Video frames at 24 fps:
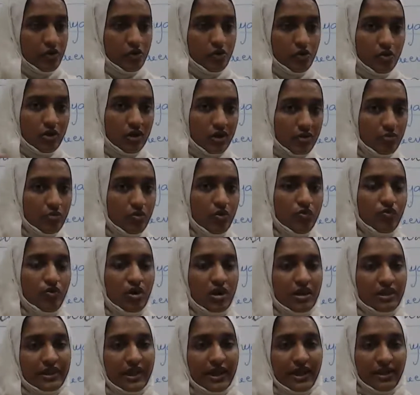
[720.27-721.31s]
to remove
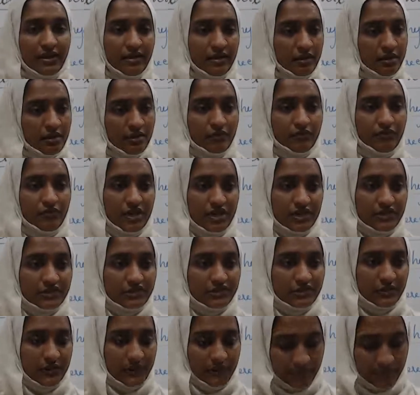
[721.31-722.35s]
all that weeds.